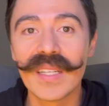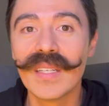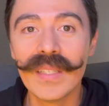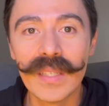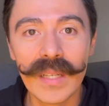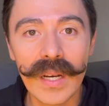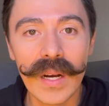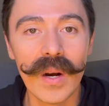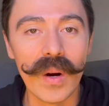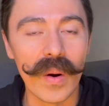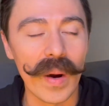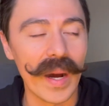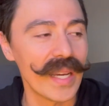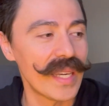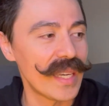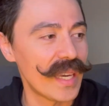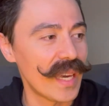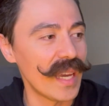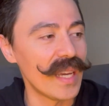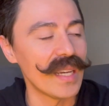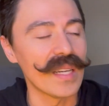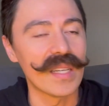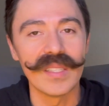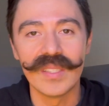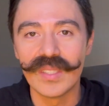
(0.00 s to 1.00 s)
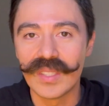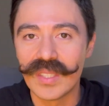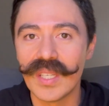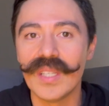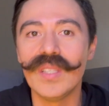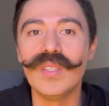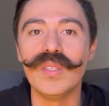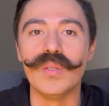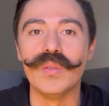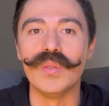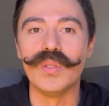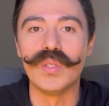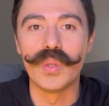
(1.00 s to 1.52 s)
no, I can't
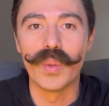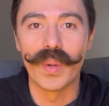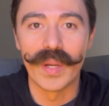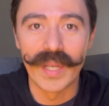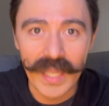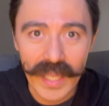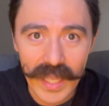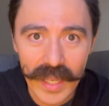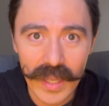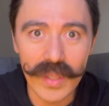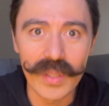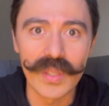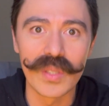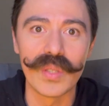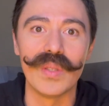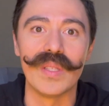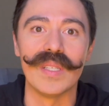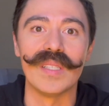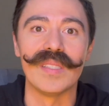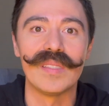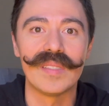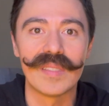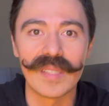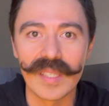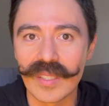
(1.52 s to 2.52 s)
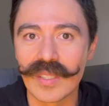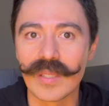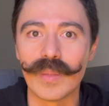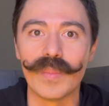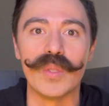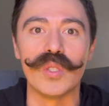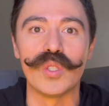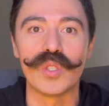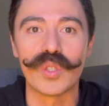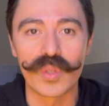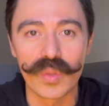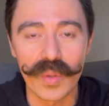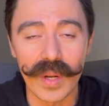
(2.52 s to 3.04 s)
continue to adhere to this system
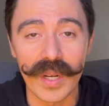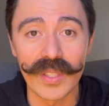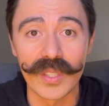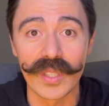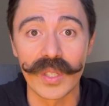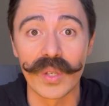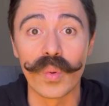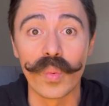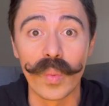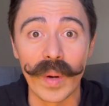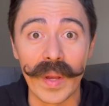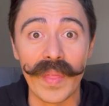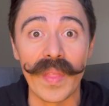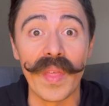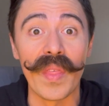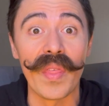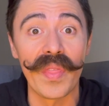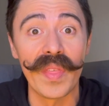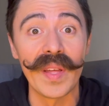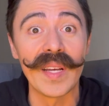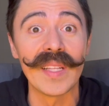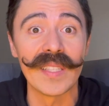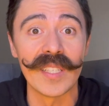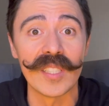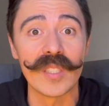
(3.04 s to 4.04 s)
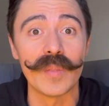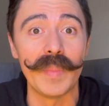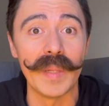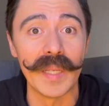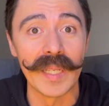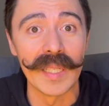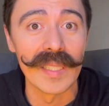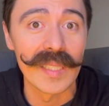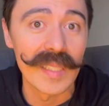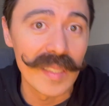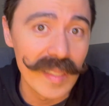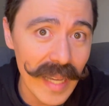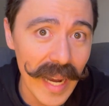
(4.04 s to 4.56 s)
and structure when the thing that's
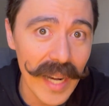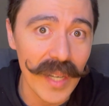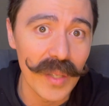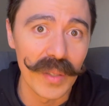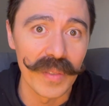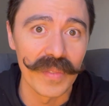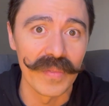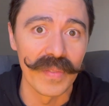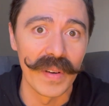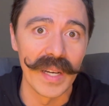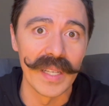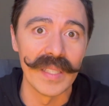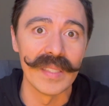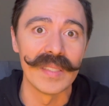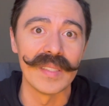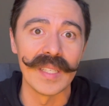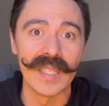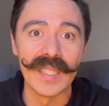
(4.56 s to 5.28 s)
being sacrificed